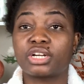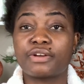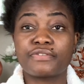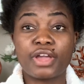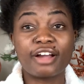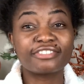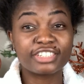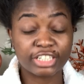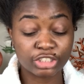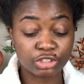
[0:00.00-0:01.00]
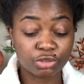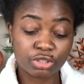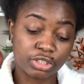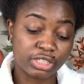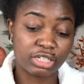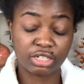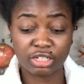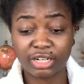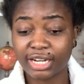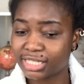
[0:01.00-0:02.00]
If you have natural curly hair,
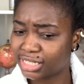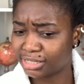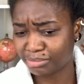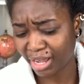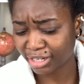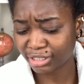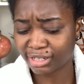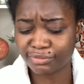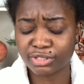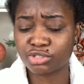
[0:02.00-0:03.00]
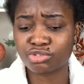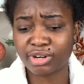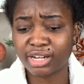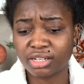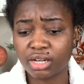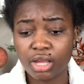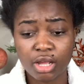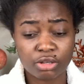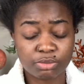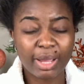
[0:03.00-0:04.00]
it doesn't matter if it's straightened,
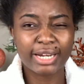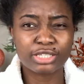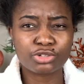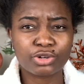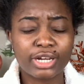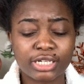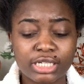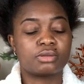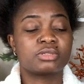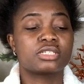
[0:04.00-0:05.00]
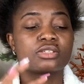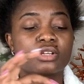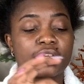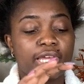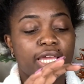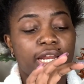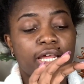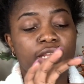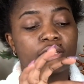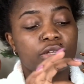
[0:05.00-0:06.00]
because mine is straightened. I'm just gonna get
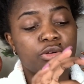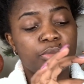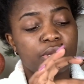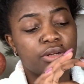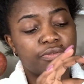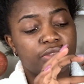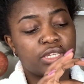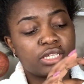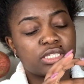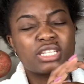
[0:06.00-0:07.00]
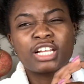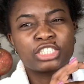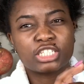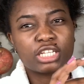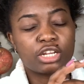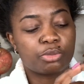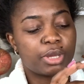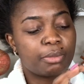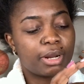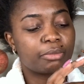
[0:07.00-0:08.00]
a little bit of this, not just a little
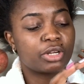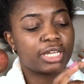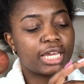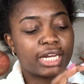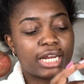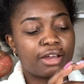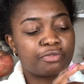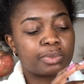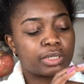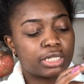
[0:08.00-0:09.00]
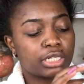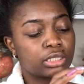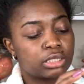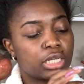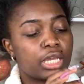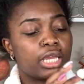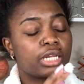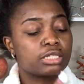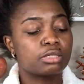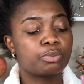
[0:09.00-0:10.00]
bit, but I'm gonna get enough product
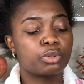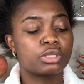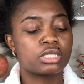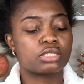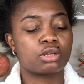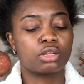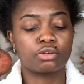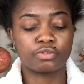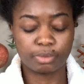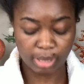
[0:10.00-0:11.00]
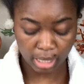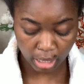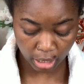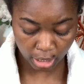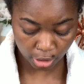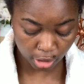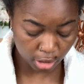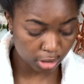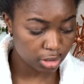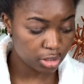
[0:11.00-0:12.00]
and put this all over my hair.